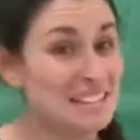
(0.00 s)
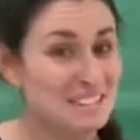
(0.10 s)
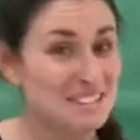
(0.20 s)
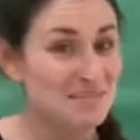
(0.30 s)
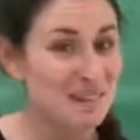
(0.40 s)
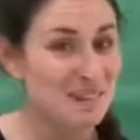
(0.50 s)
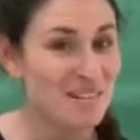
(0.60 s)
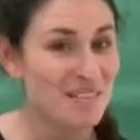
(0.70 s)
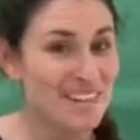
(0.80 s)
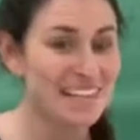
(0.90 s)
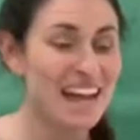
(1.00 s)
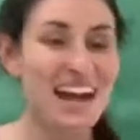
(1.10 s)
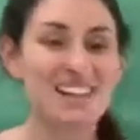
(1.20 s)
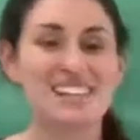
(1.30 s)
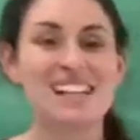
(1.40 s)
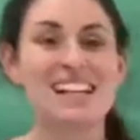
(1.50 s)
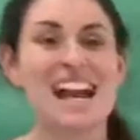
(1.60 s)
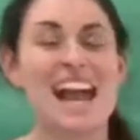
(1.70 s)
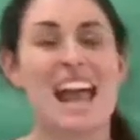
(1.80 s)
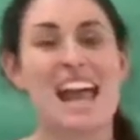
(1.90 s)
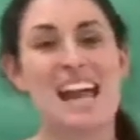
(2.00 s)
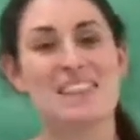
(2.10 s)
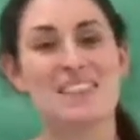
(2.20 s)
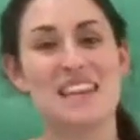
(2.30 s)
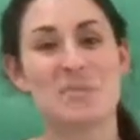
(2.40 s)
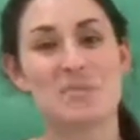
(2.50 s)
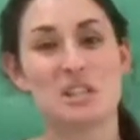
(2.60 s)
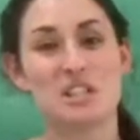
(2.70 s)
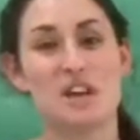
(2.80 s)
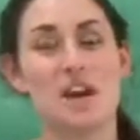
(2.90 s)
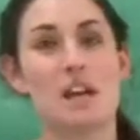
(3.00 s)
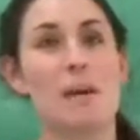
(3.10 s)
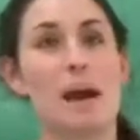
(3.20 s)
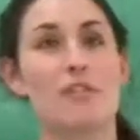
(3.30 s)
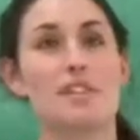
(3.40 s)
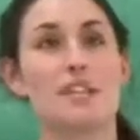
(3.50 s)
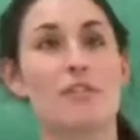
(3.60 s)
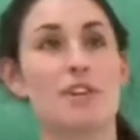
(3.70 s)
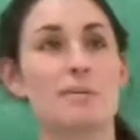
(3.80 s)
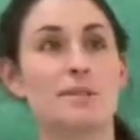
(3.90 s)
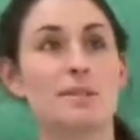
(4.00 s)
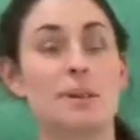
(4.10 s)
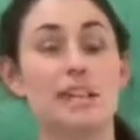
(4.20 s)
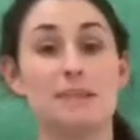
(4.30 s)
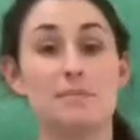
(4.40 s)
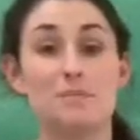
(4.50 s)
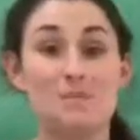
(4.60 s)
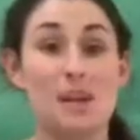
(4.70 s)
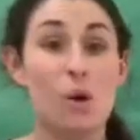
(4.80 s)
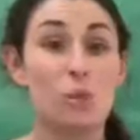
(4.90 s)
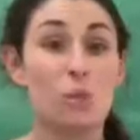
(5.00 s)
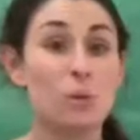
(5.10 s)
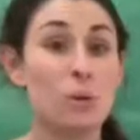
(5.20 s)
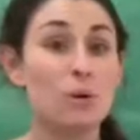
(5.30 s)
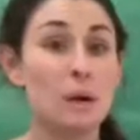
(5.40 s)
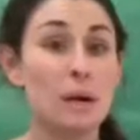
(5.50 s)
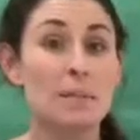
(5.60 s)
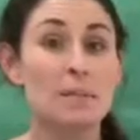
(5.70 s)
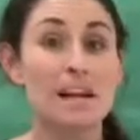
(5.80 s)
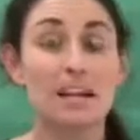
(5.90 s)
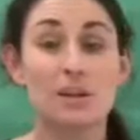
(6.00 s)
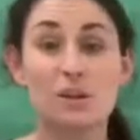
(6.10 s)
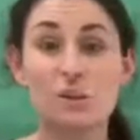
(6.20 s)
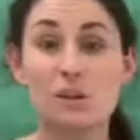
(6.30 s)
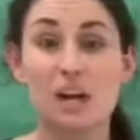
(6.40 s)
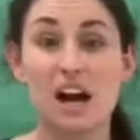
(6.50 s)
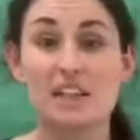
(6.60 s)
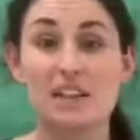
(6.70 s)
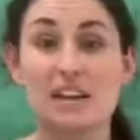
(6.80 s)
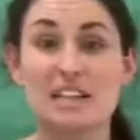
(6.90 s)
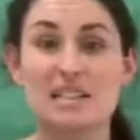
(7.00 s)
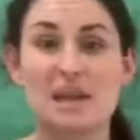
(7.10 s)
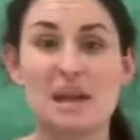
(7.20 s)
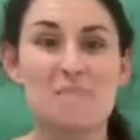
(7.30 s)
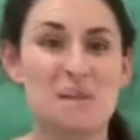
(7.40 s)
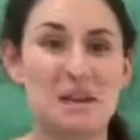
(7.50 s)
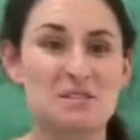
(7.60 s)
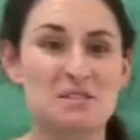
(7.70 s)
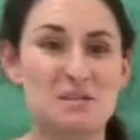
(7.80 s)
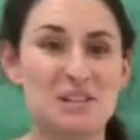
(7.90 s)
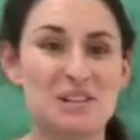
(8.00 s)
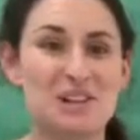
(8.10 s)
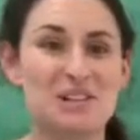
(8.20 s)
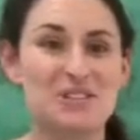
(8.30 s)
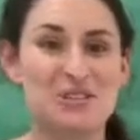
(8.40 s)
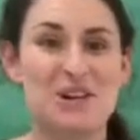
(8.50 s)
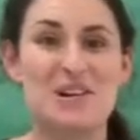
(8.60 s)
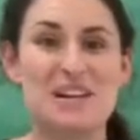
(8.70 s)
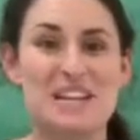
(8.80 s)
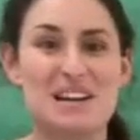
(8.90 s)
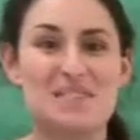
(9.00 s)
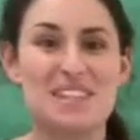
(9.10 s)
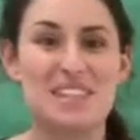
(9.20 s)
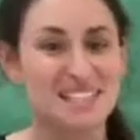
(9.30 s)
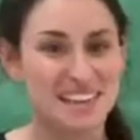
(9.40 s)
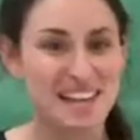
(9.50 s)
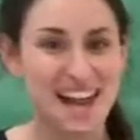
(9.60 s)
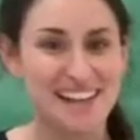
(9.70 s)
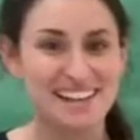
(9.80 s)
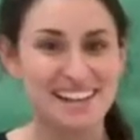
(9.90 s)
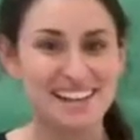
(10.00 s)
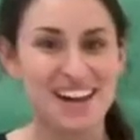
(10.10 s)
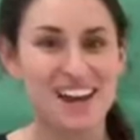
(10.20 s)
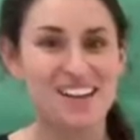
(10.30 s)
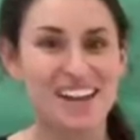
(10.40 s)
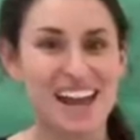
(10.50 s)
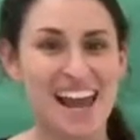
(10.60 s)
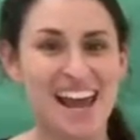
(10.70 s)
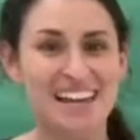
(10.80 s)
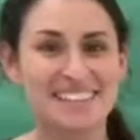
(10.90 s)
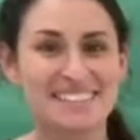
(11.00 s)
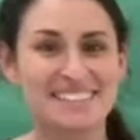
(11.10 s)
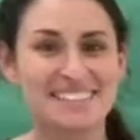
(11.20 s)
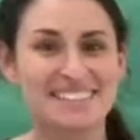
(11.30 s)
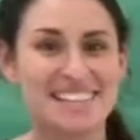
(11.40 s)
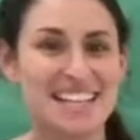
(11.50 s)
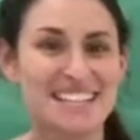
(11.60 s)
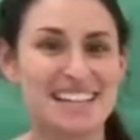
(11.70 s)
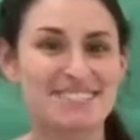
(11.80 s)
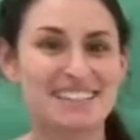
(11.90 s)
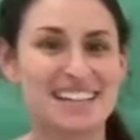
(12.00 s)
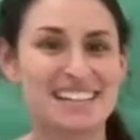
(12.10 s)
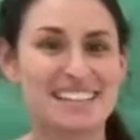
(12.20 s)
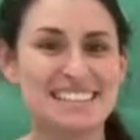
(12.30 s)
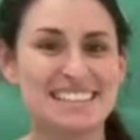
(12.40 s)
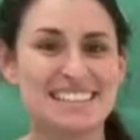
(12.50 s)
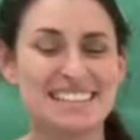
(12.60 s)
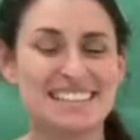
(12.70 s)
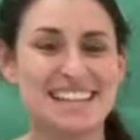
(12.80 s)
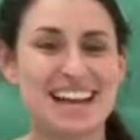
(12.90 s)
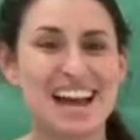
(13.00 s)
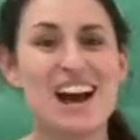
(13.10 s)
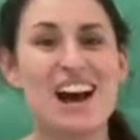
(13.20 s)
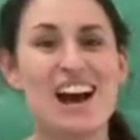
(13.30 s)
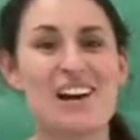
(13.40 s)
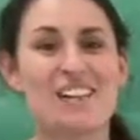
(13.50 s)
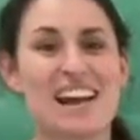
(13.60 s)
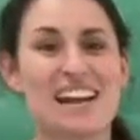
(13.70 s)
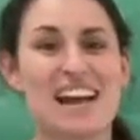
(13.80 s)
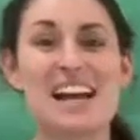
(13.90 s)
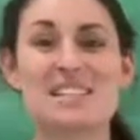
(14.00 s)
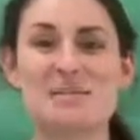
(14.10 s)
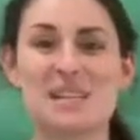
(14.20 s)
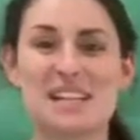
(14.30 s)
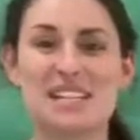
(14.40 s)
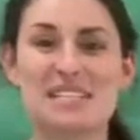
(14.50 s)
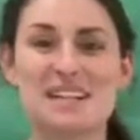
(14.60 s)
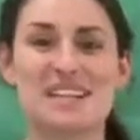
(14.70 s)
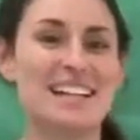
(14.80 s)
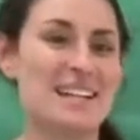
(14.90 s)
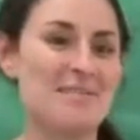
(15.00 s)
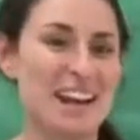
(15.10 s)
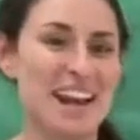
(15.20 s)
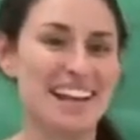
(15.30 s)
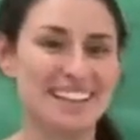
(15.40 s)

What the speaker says: experiment with color, and then we're going to talk about the difference between warm and cool colors by doing a drawing of the sun. Okay? Does that sound fun? All right, guys, we're going to get started in a minute.